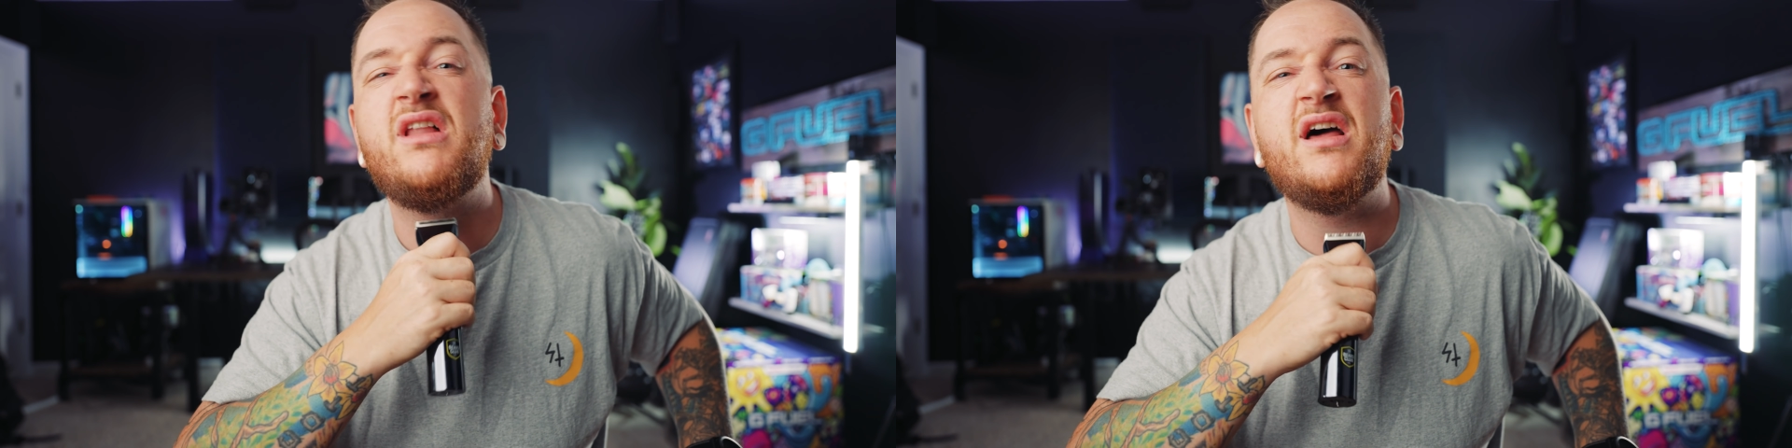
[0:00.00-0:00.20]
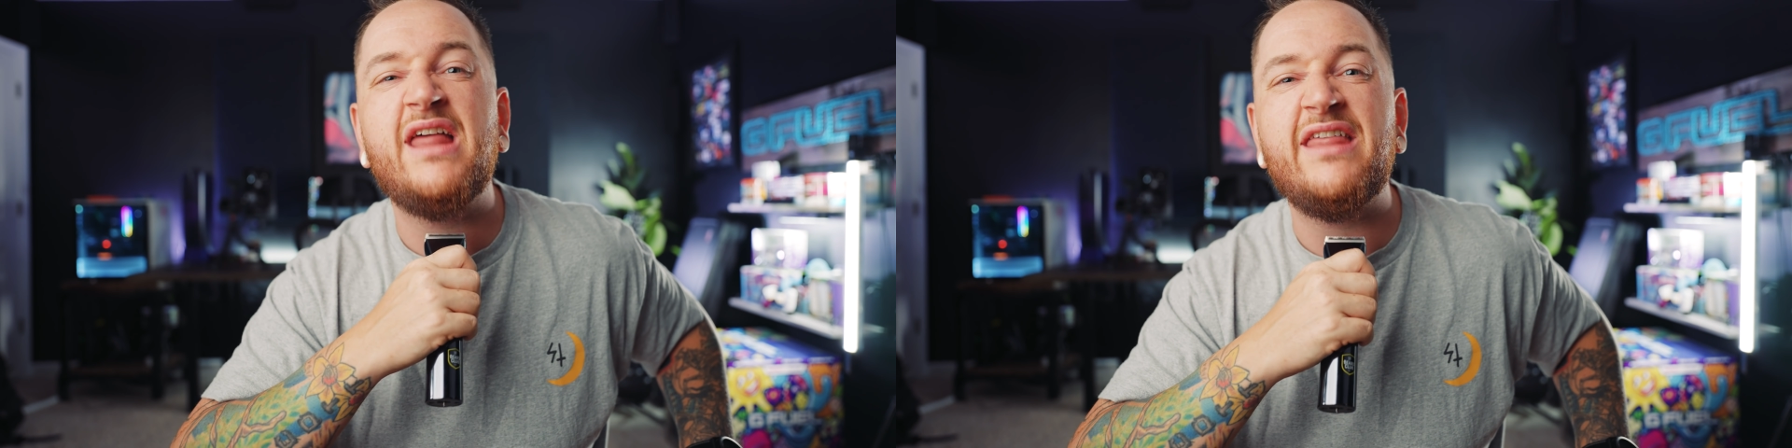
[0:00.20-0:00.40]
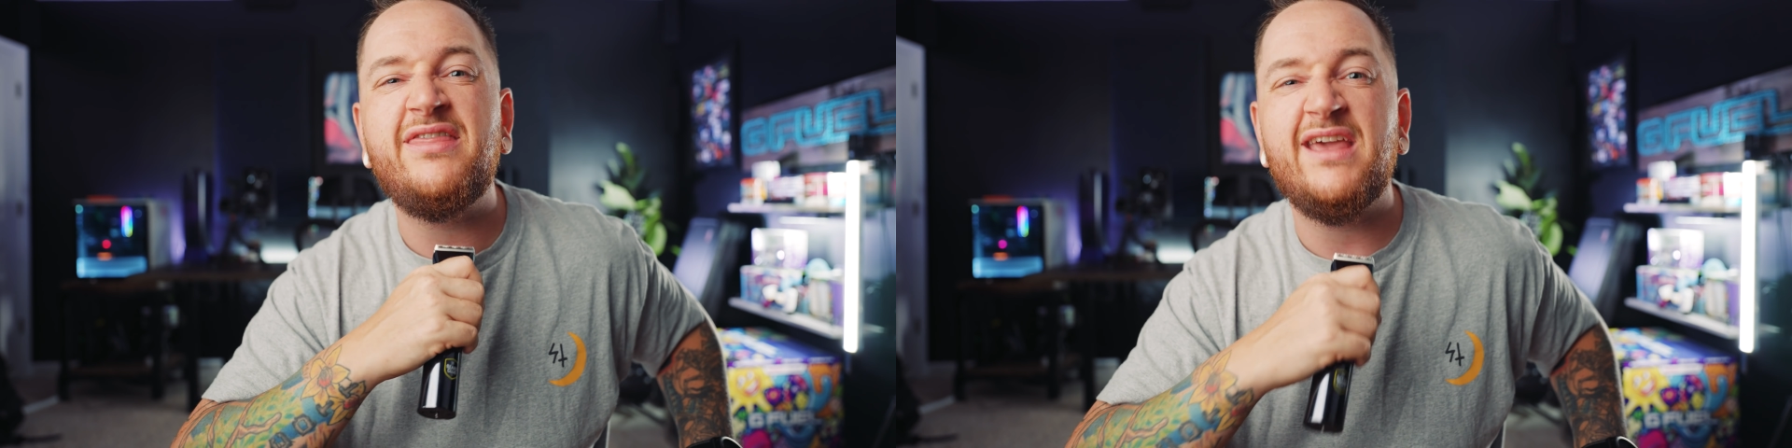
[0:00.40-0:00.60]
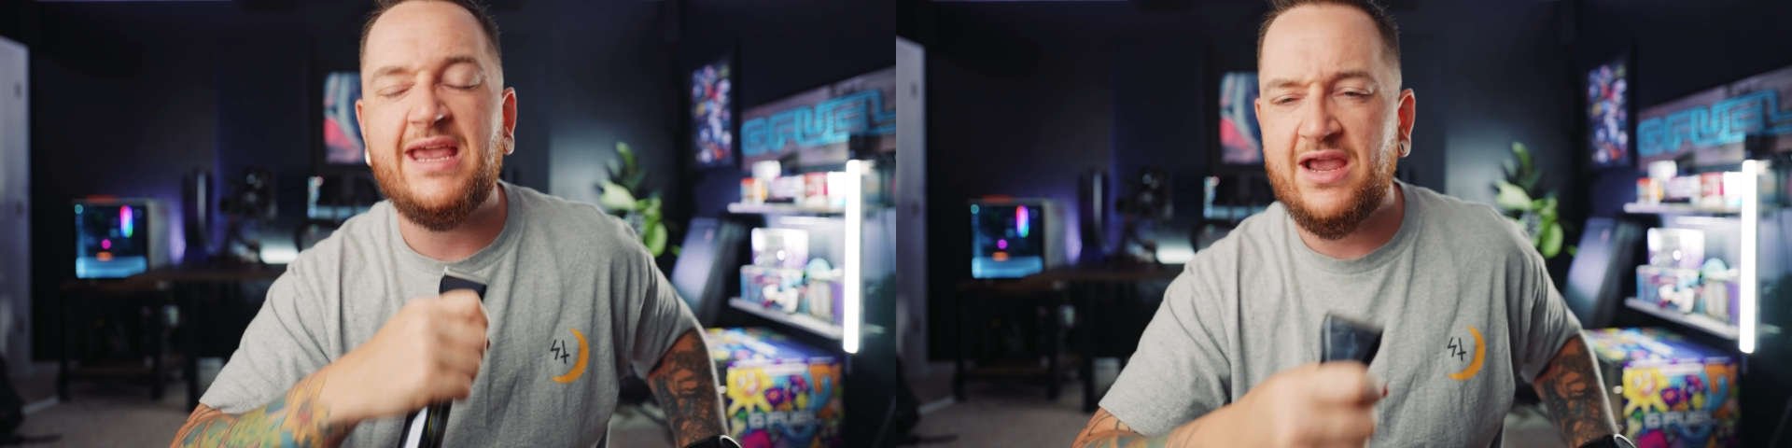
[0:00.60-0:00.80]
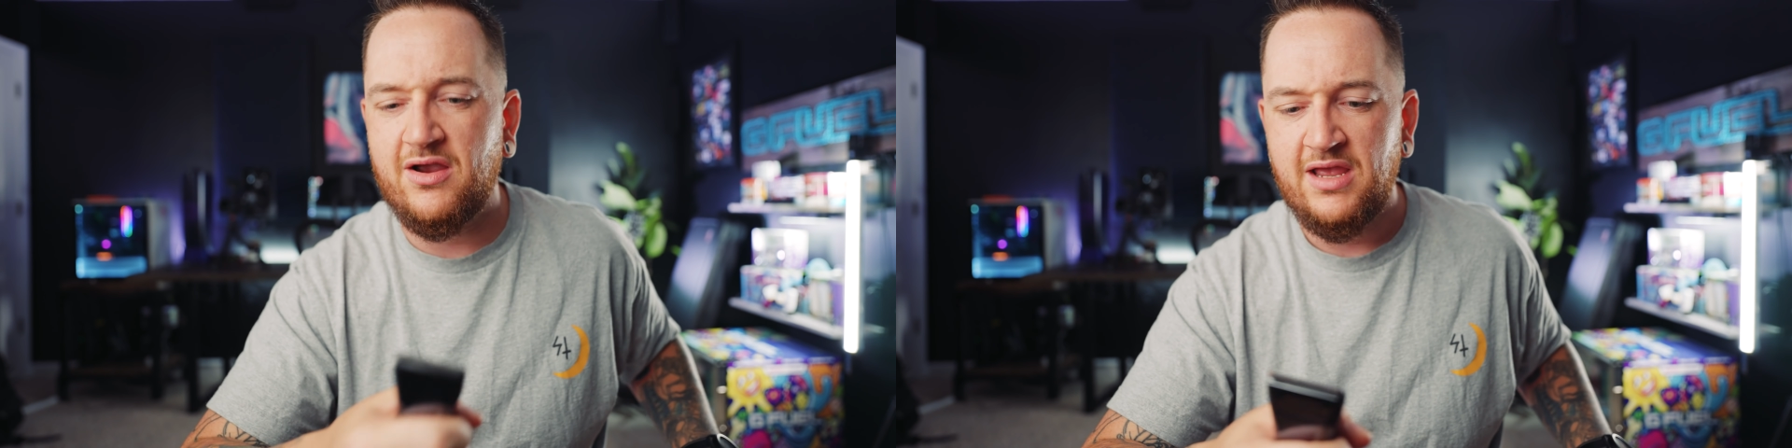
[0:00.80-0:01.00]
lot of that thick
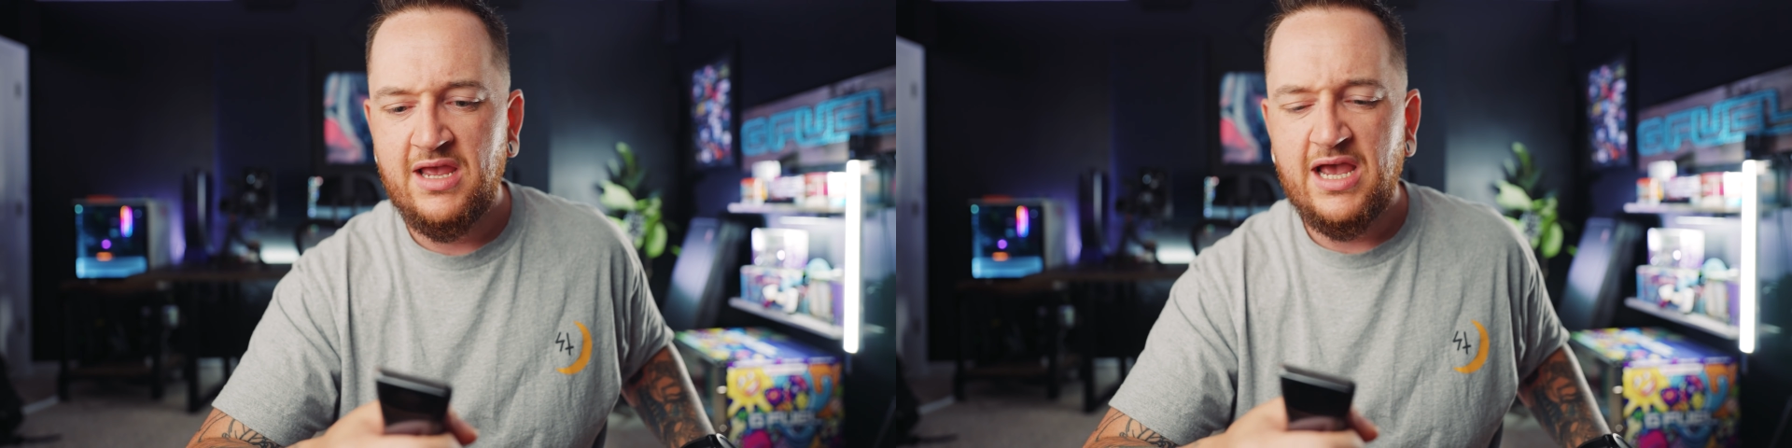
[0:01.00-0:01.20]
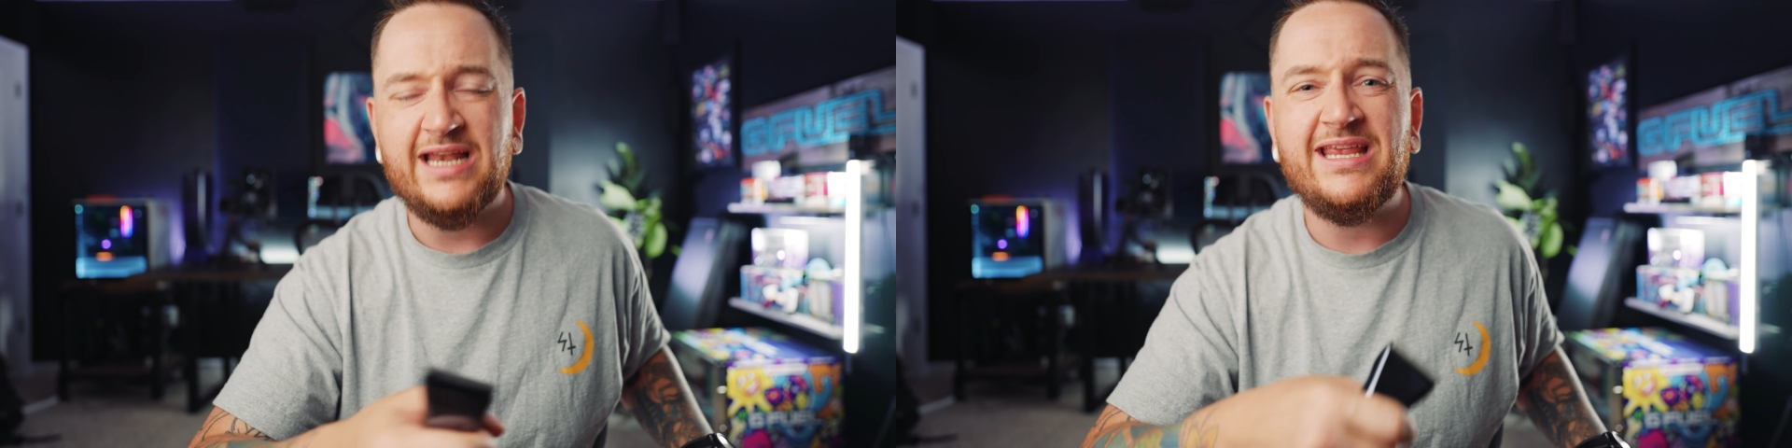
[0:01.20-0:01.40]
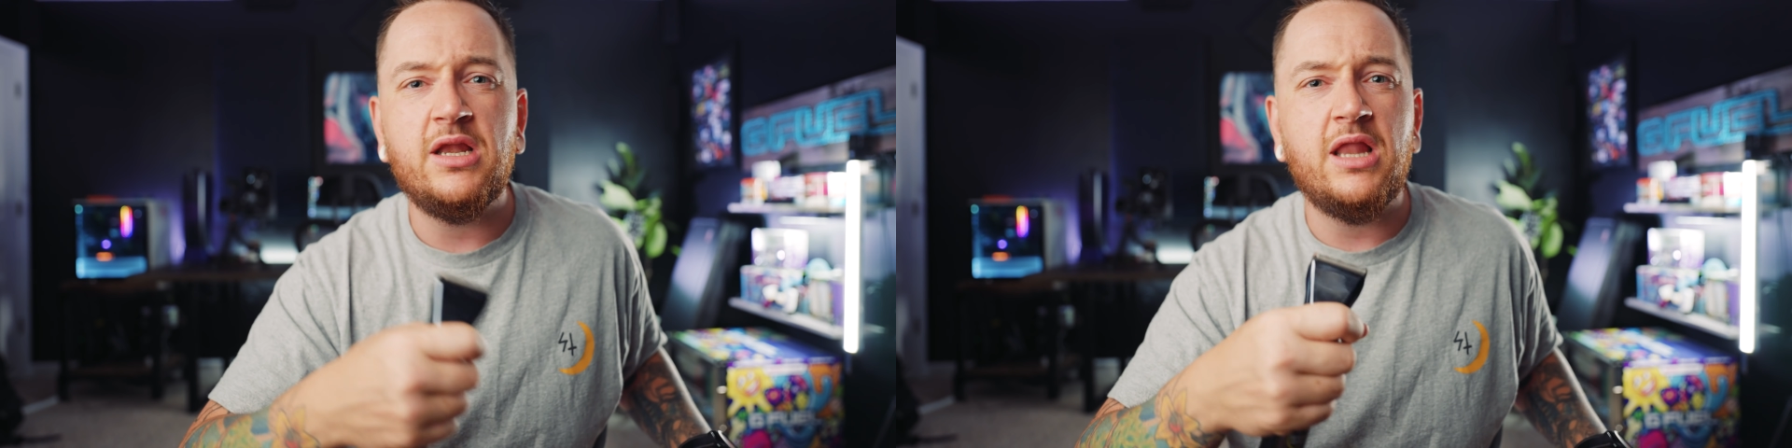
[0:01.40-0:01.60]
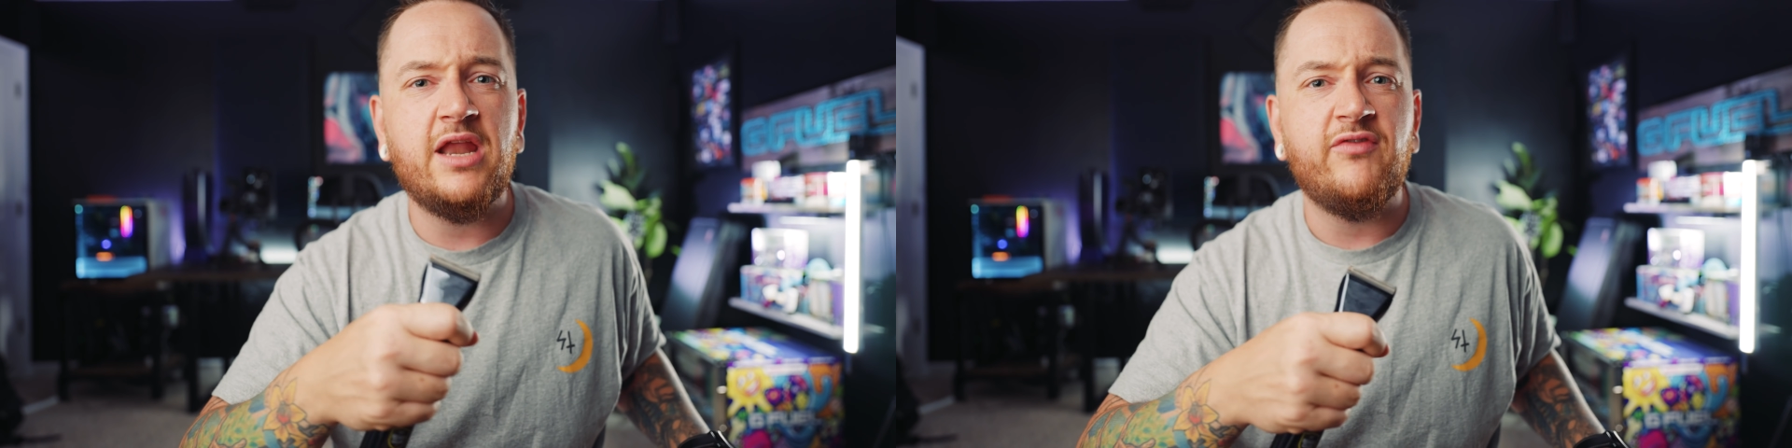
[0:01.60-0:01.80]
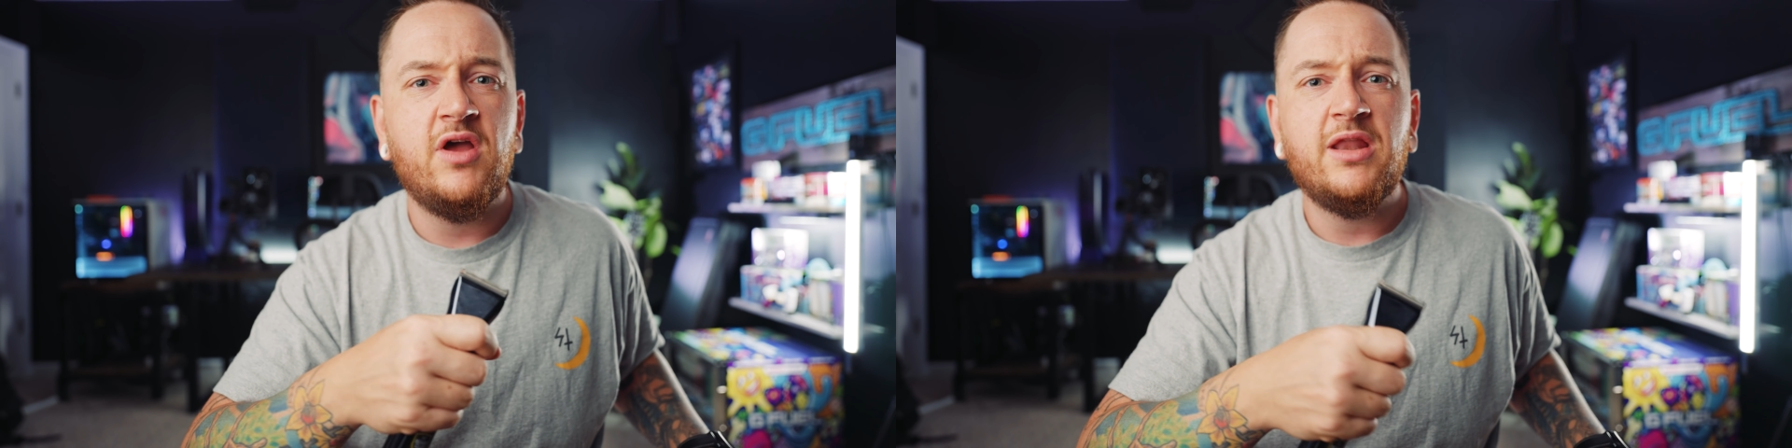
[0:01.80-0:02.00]
hair, I'd get a
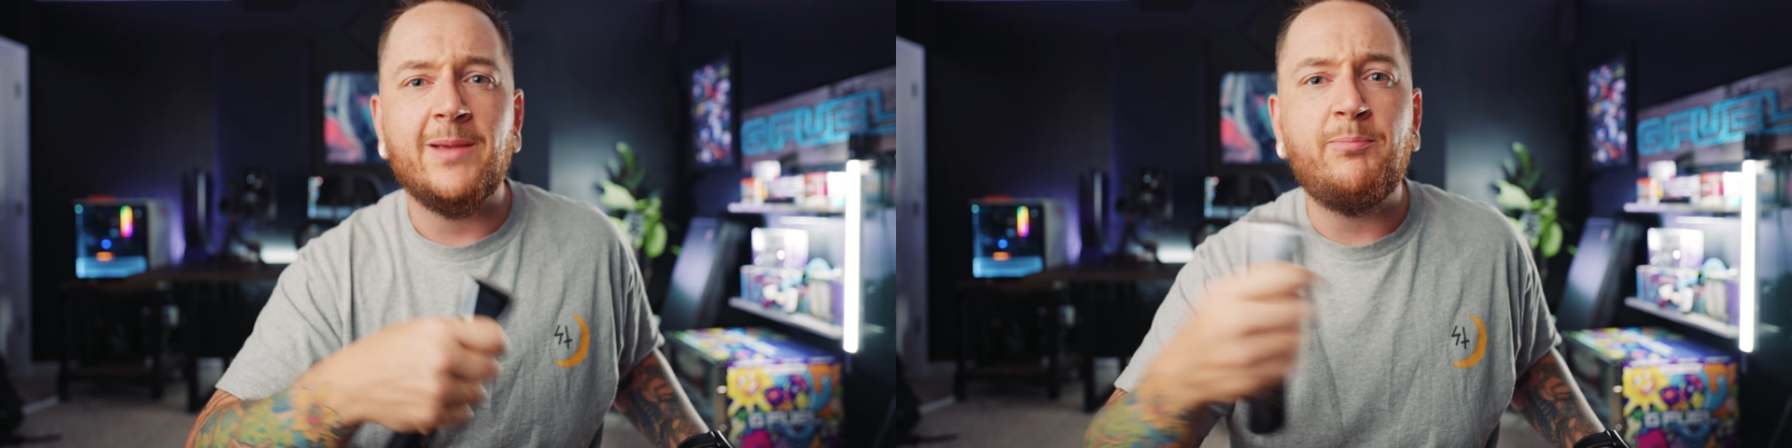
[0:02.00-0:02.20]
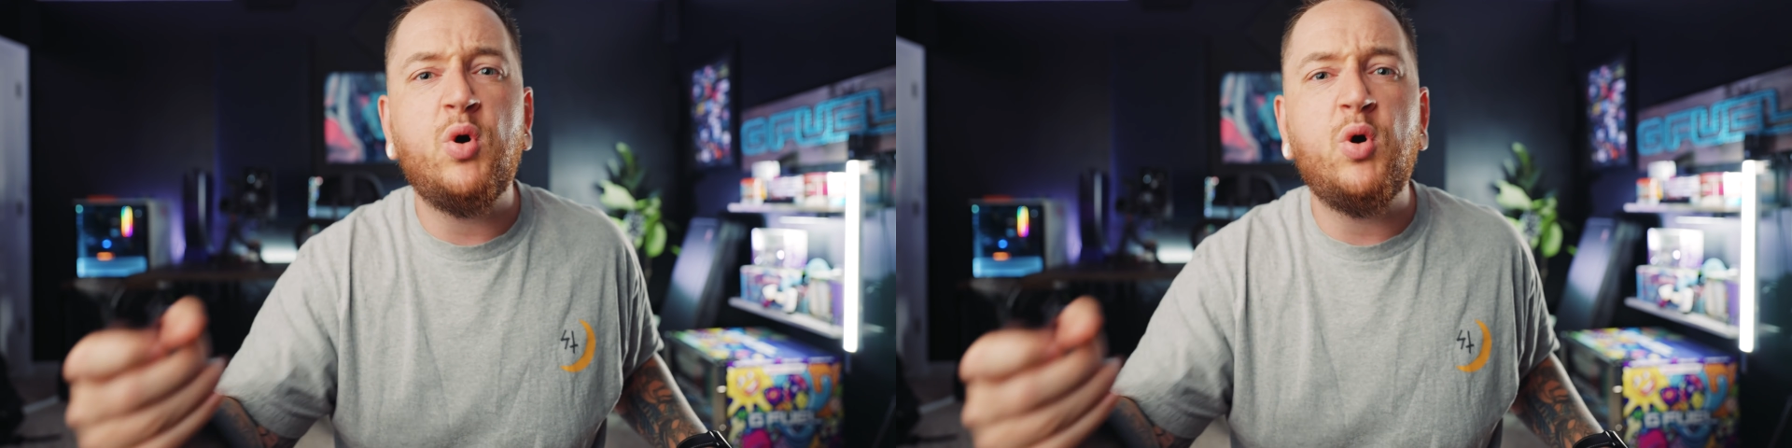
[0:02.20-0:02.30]
lot of like